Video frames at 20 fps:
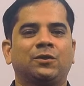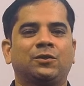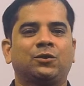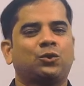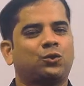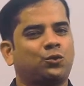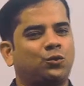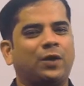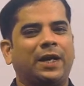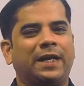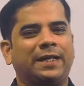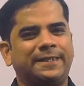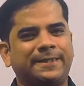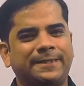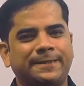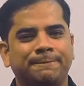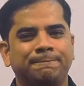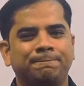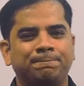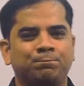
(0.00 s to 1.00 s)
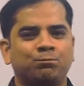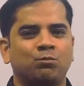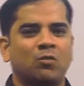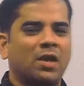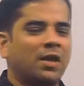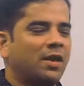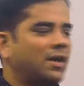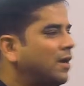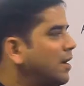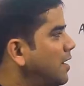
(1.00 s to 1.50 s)
So students,
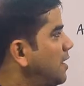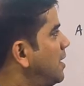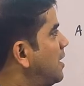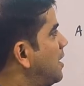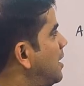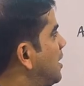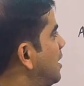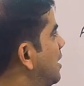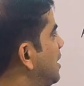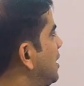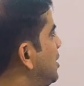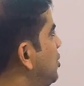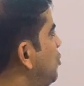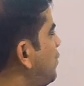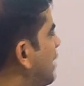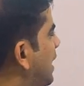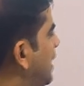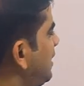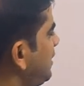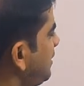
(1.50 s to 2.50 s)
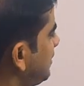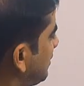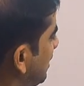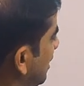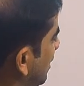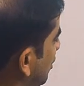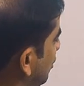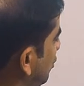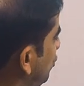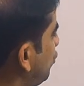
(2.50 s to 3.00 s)
you can
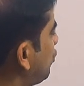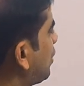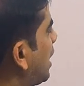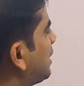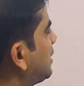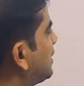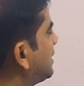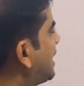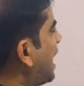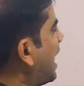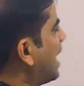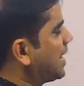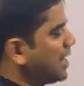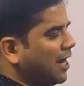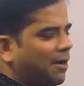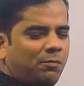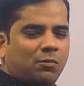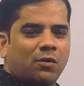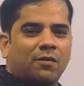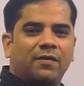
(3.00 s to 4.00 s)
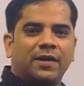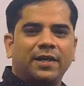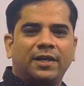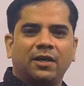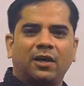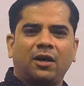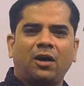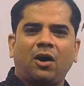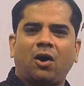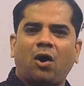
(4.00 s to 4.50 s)
look at the diagram over
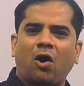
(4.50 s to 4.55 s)
here,